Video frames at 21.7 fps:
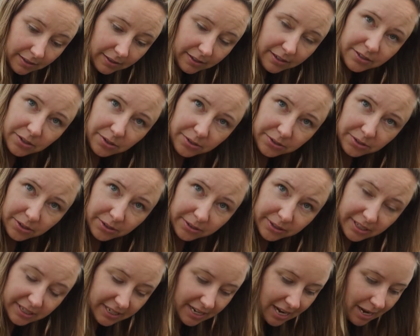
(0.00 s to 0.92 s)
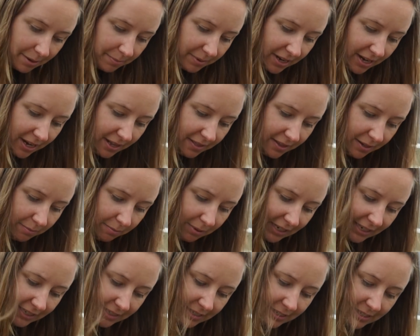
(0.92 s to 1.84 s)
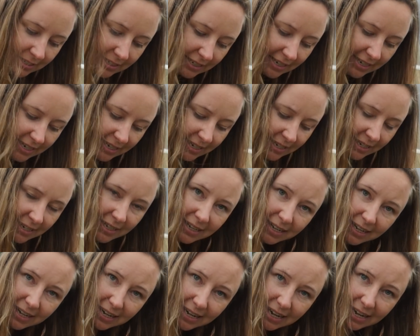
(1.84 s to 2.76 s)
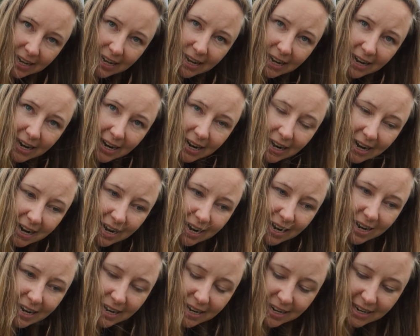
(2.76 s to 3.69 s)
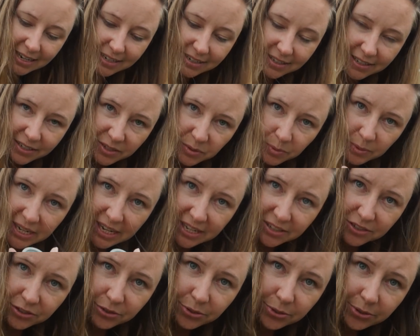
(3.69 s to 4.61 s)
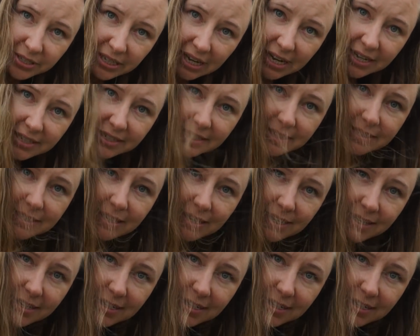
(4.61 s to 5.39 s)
This goes onto the tap and then plugs into here. And this one has two sizes,